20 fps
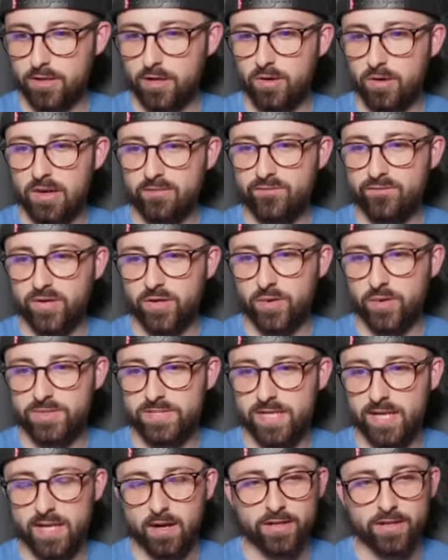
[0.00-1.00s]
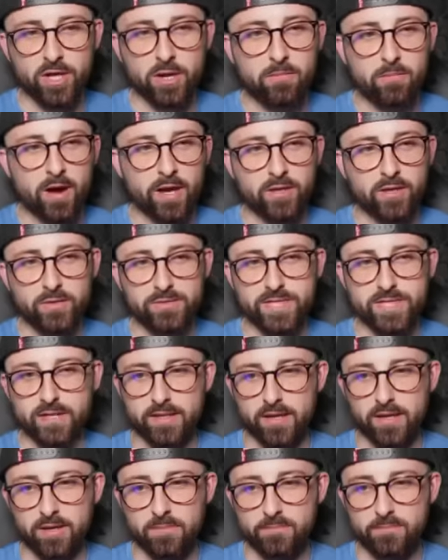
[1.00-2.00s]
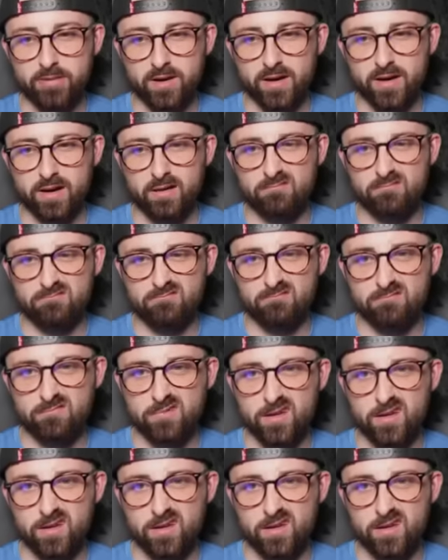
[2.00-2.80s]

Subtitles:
No love for Coutinho. I don't mind Coutinho, but...